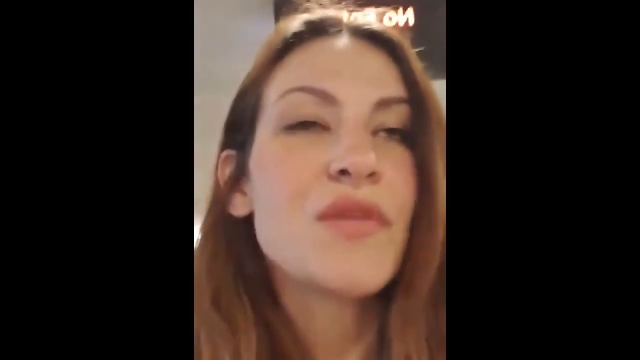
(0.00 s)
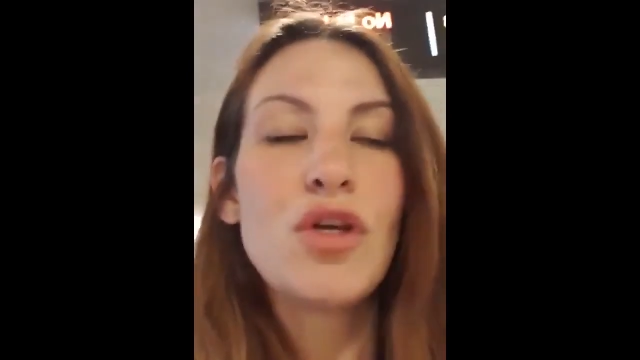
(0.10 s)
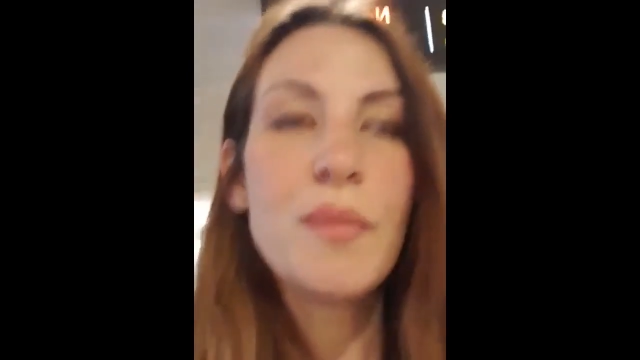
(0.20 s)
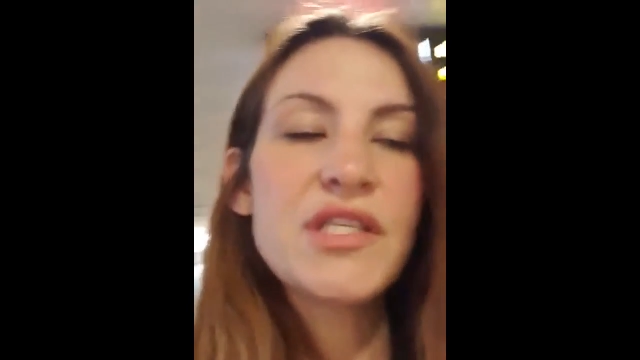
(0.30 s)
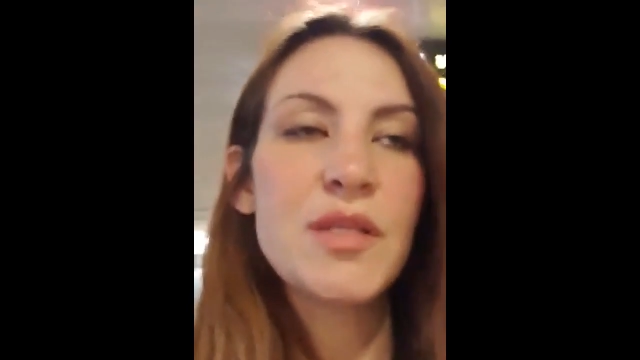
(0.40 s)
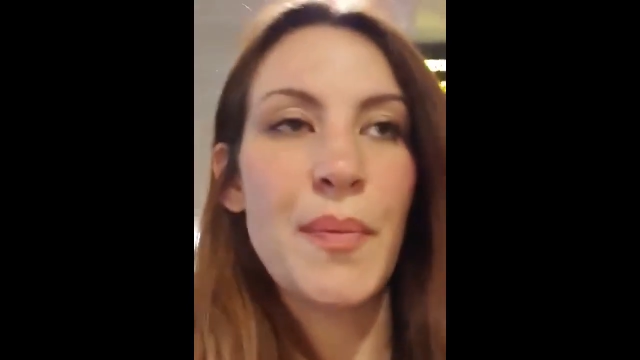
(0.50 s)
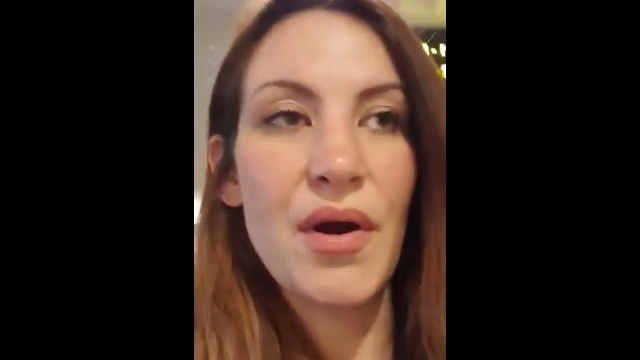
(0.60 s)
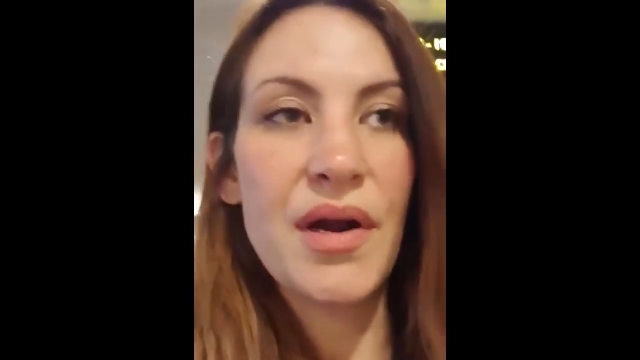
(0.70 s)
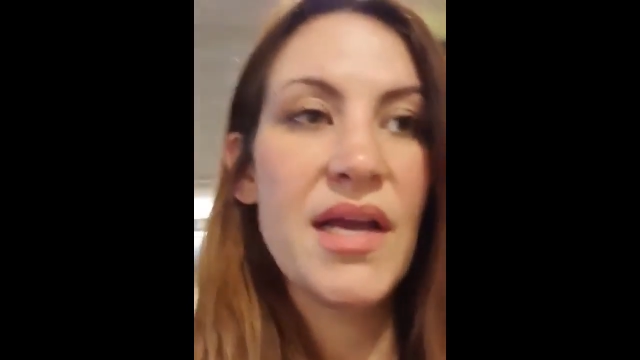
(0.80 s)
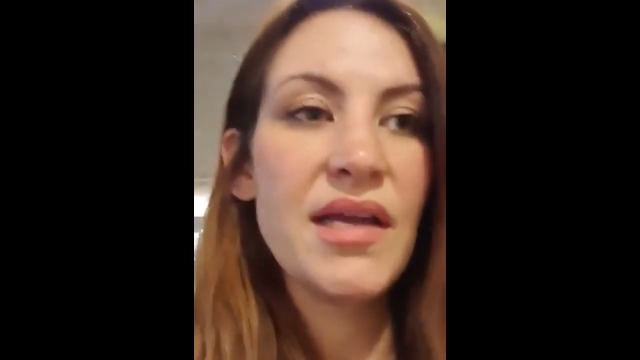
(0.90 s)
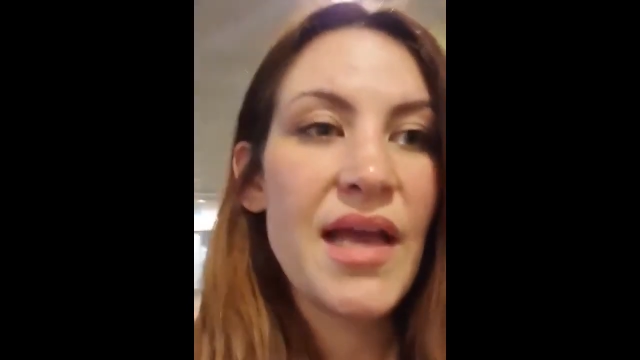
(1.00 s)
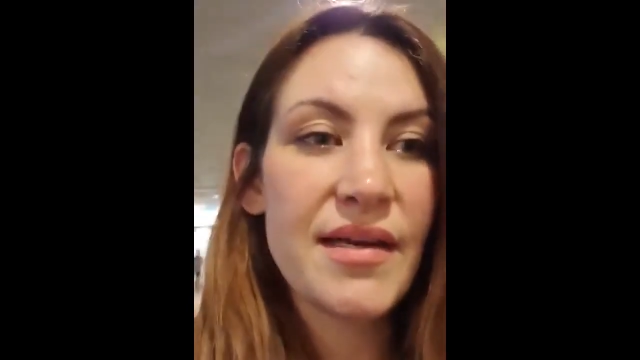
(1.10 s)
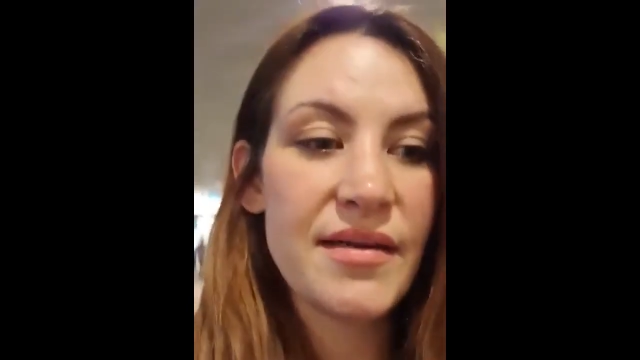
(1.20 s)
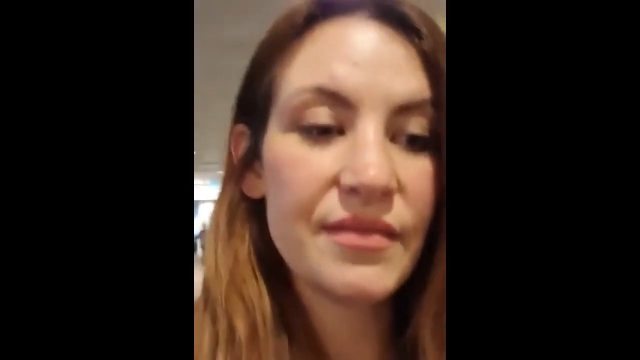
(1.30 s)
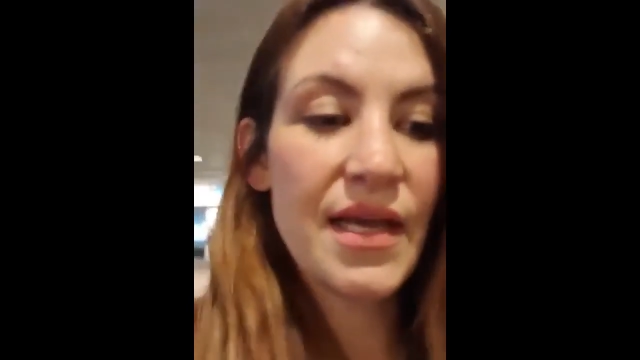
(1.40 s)
you'll be sparring
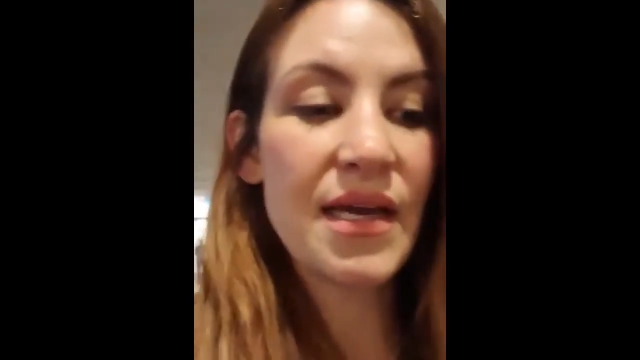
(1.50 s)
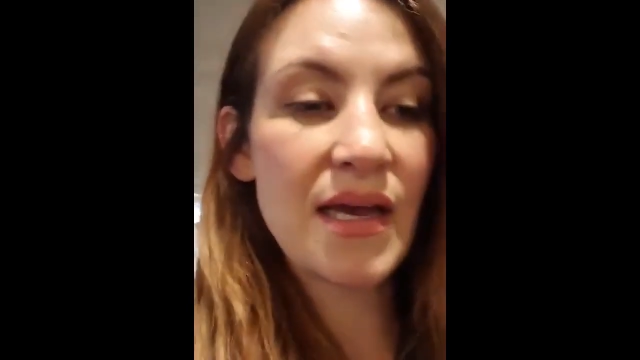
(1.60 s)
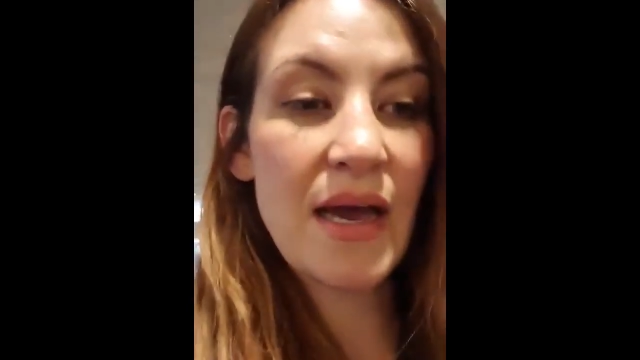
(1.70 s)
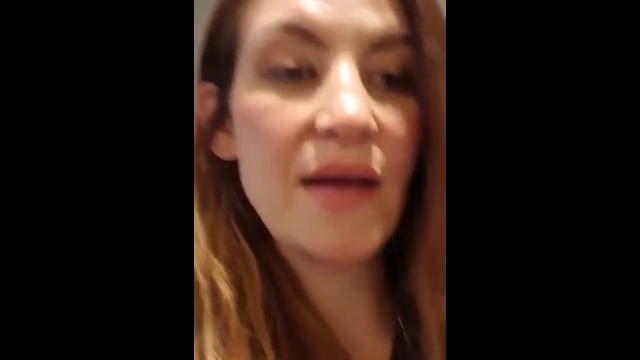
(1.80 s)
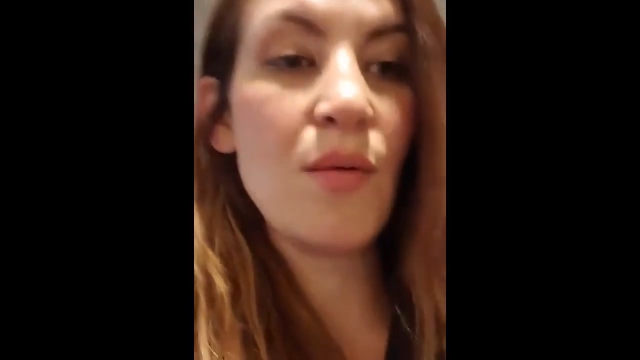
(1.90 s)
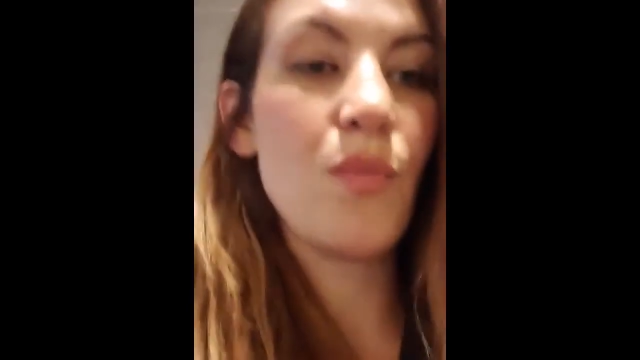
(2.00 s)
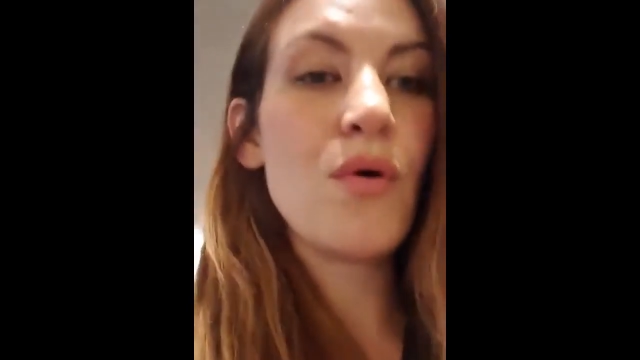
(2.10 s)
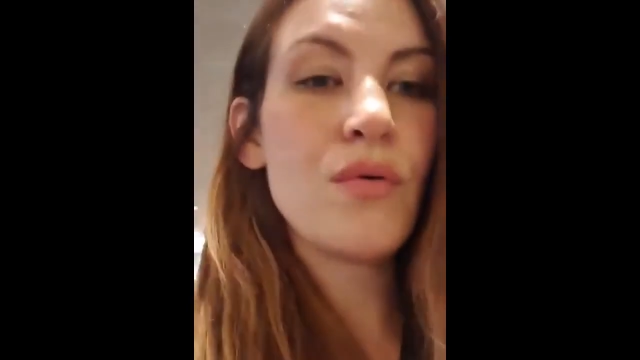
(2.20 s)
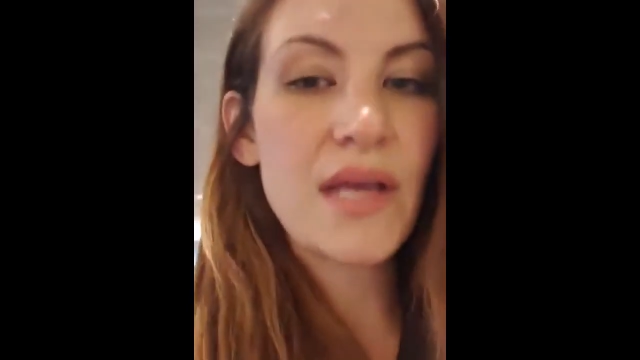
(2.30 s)
and like a guy won't